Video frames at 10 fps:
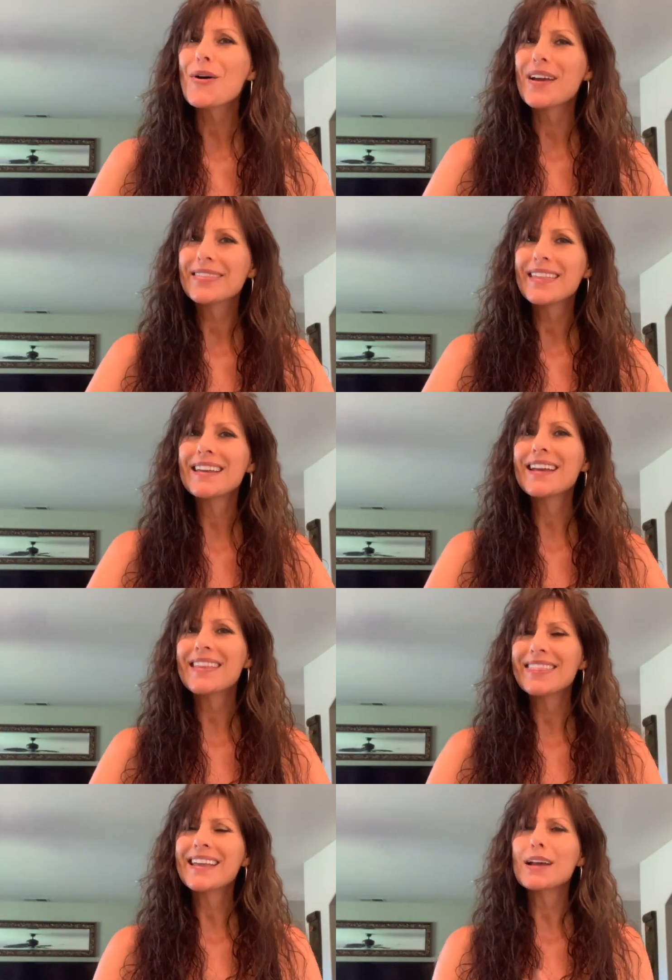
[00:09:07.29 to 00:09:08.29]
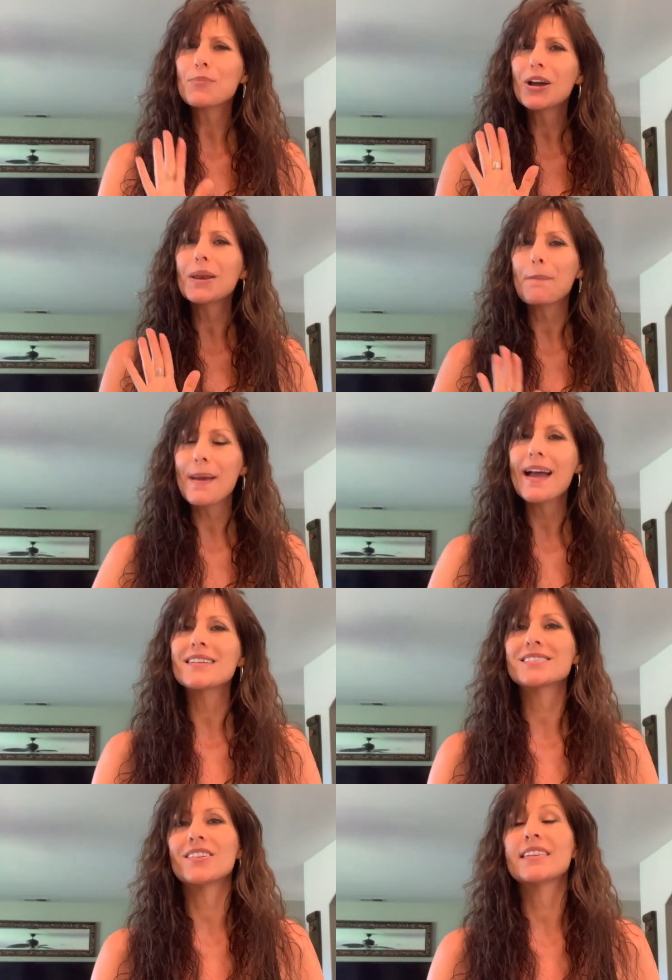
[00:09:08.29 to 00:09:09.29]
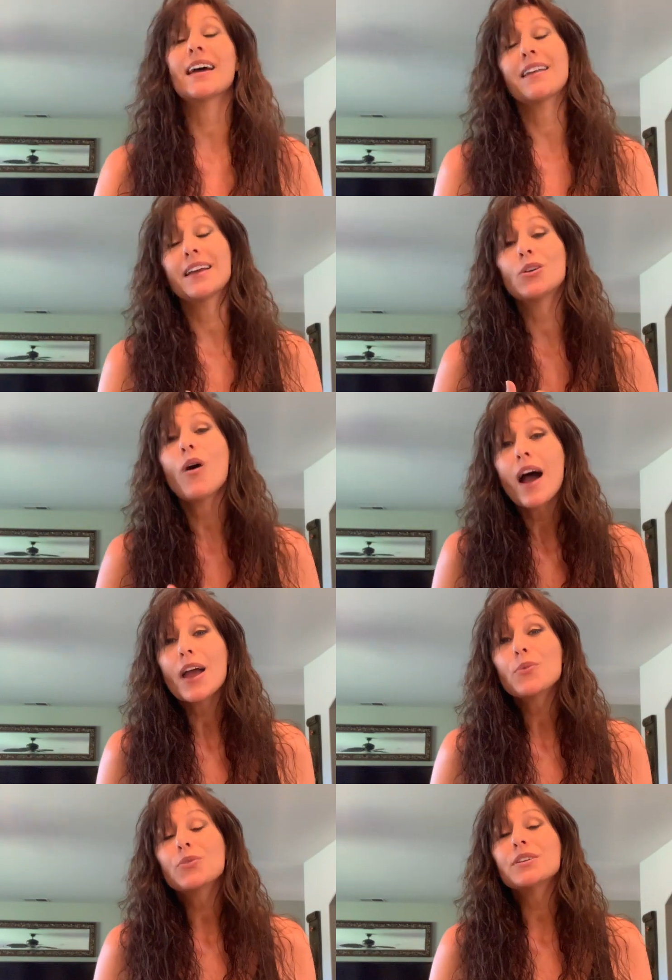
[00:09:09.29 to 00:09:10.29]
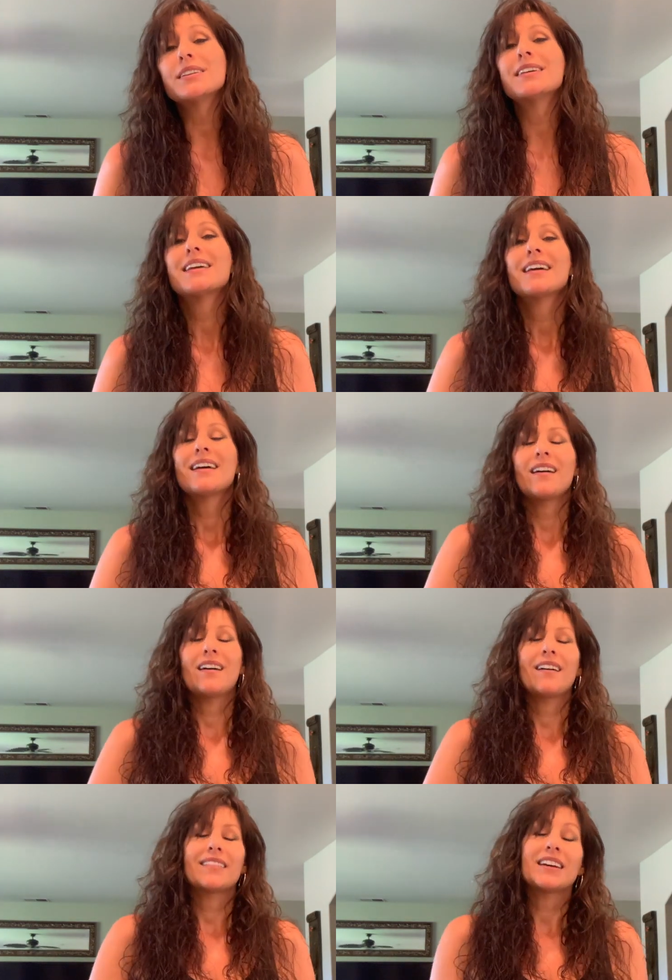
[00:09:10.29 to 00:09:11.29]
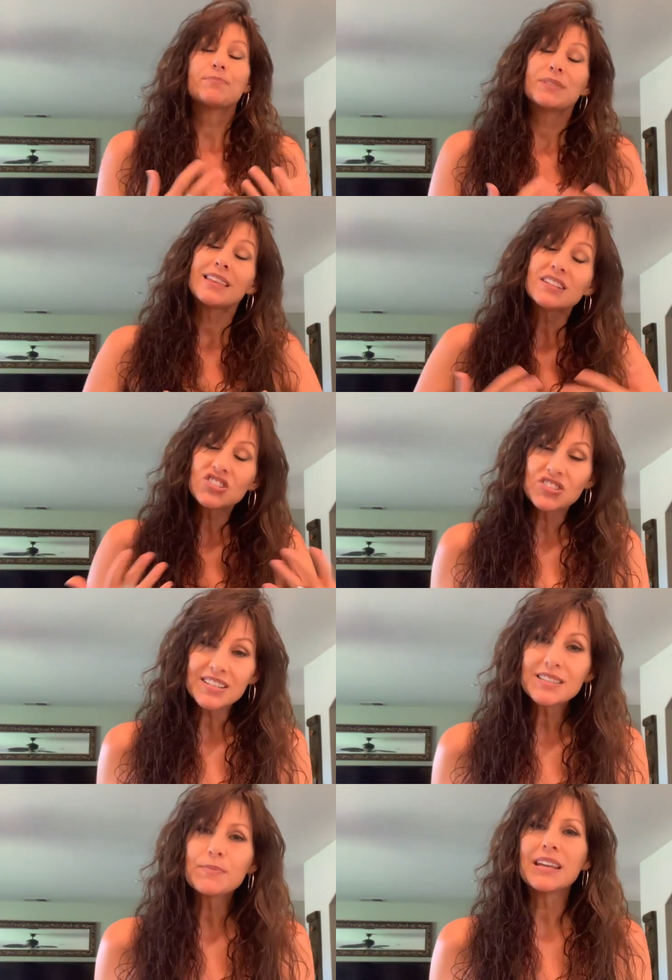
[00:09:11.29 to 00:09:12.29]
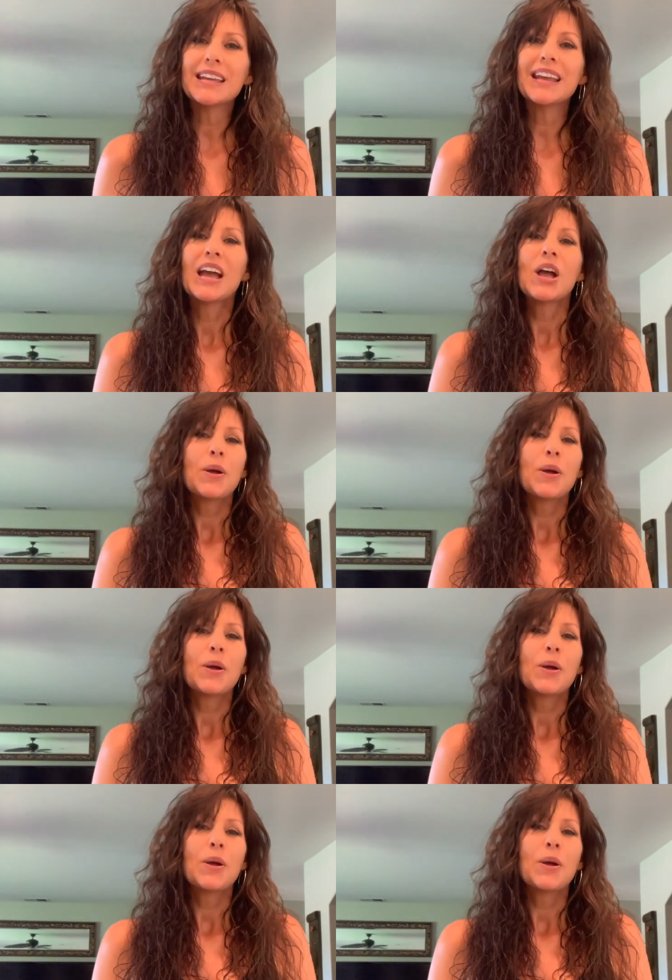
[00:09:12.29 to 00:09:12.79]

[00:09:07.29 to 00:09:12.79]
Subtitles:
I think I'm going to pass on that. I know I would, but that's just me.